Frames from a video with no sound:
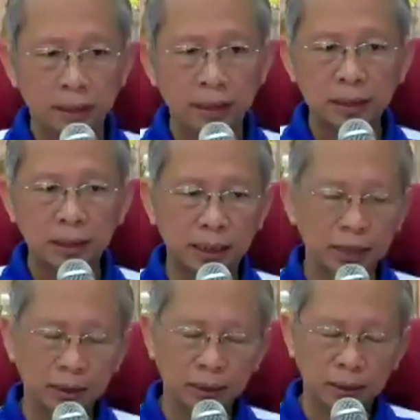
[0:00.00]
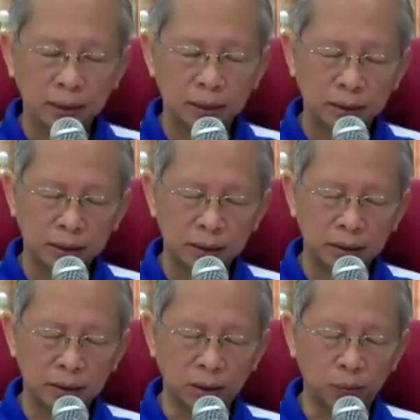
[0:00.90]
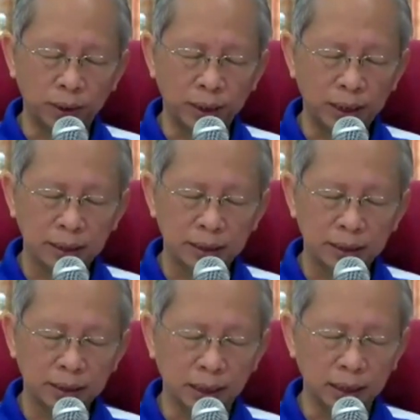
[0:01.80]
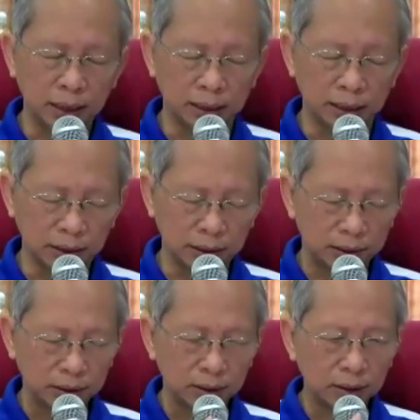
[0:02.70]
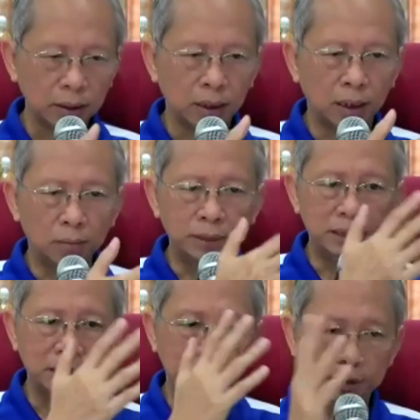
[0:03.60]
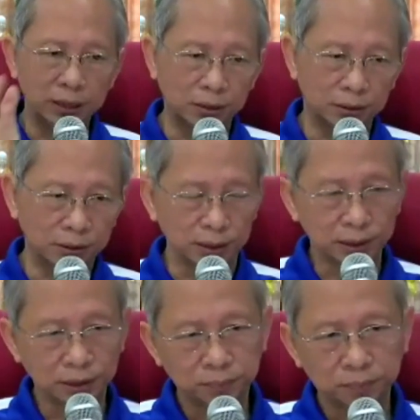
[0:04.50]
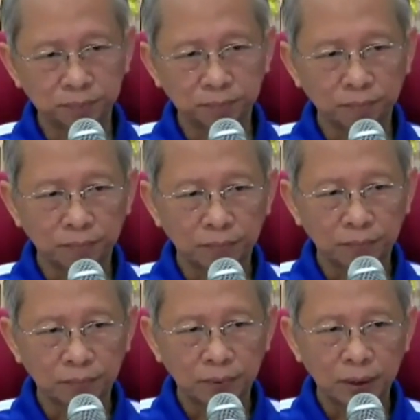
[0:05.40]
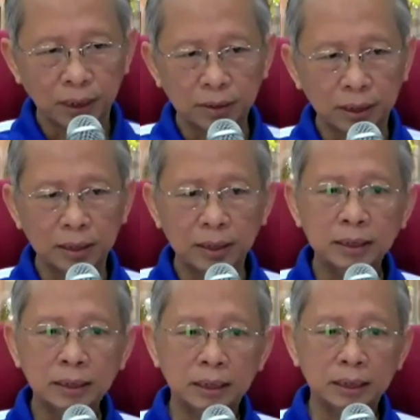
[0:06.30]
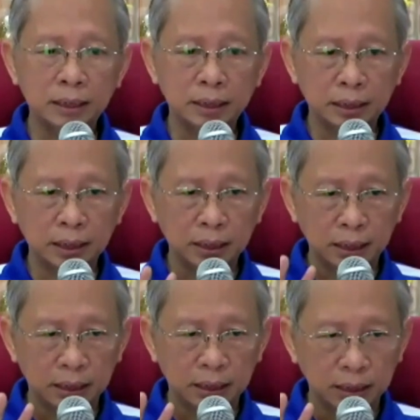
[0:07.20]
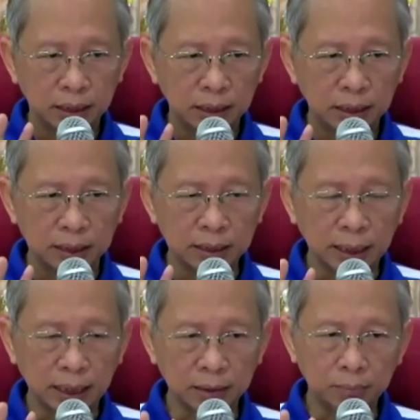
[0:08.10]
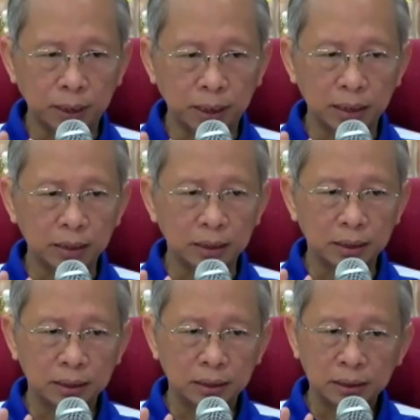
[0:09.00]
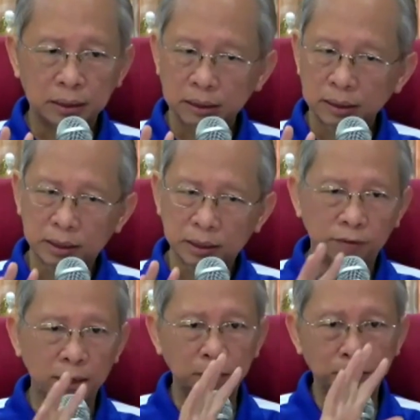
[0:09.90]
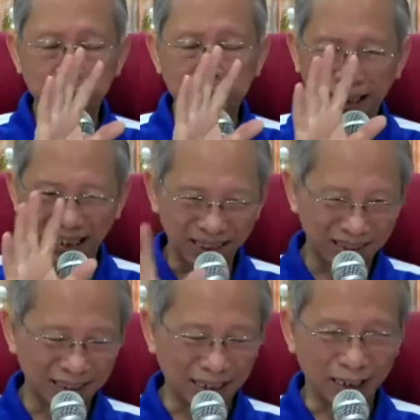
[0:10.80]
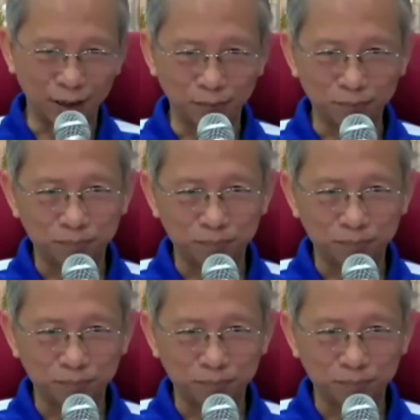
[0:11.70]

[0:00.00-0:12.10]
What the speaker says: It's like your awareness is silently observing all this. That's why this is the silent mind developing understanding.